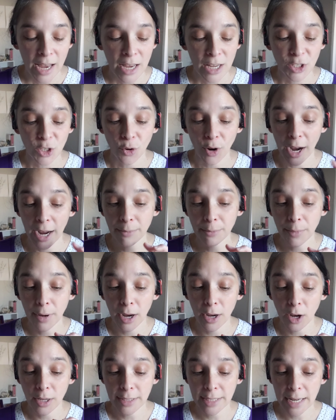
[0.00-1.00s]
So I'm
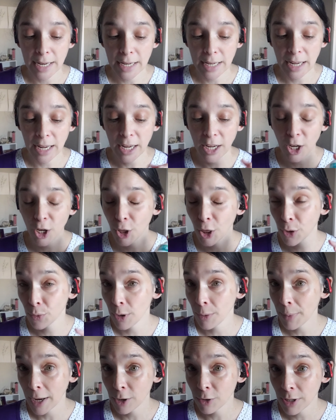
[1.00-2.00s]
taking
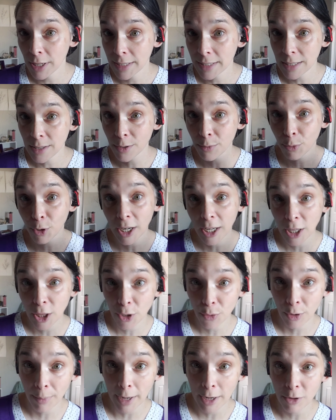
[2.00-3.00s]
3 BioCleanse in the morning,
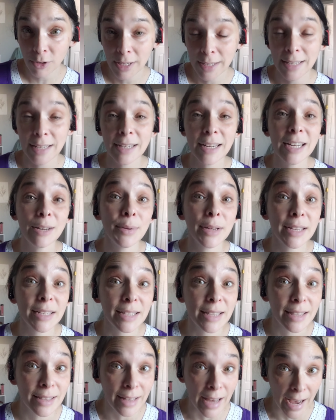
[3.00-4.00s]
3 BioCleanse at night,
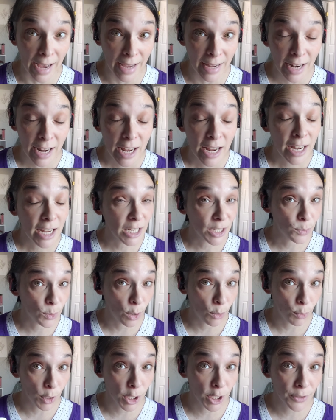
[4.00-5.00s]
because that is
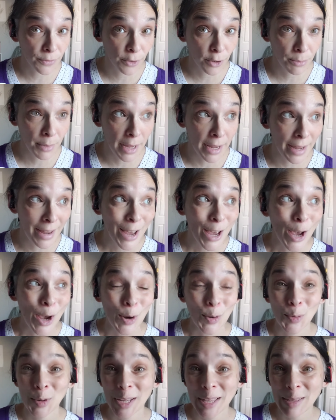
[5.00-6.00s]
what works for me
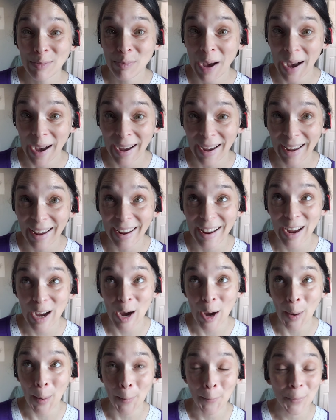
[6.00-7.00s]
with my
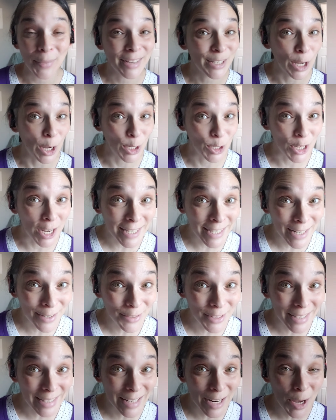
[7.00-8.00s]
digestive
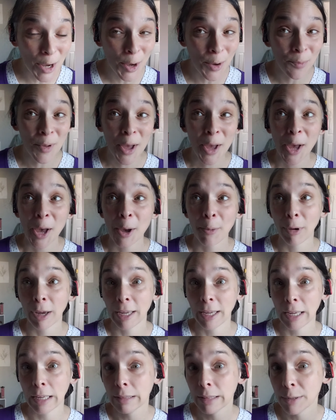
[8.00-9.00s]
system, my
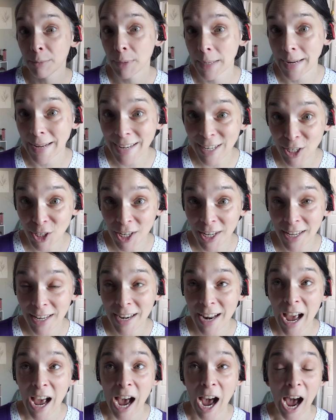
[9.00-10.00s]

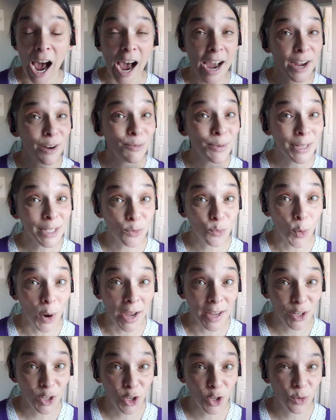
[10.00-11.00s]
elimination. I was
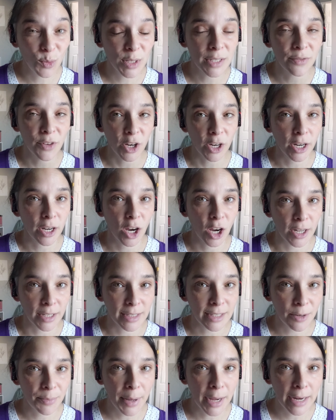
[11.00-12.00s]
one who was very
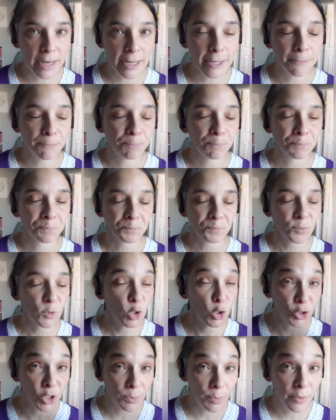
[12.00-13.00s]
constipated,
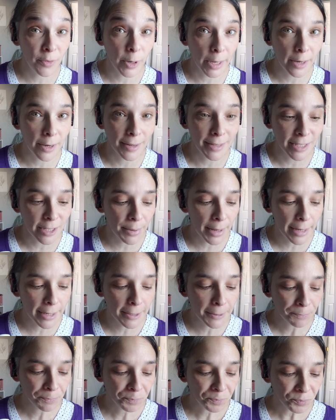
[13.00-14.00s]
used to be very constipated.